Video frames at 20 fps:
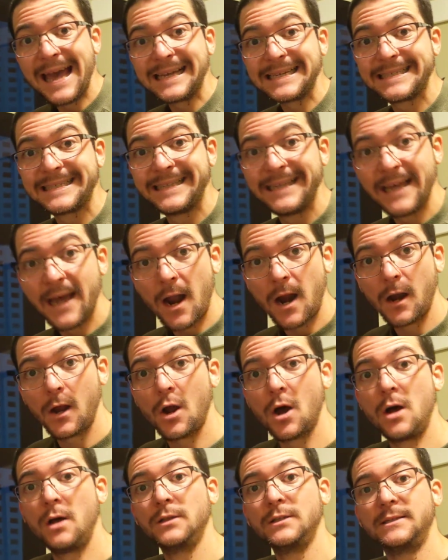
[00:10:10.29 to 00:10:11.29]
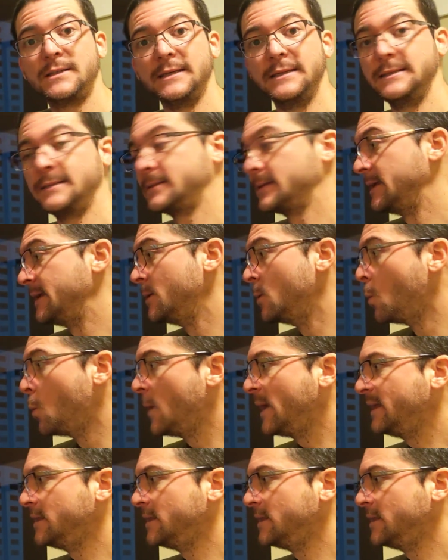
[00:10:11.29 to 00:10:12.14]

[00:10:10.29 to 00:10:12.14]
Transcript: SDR content in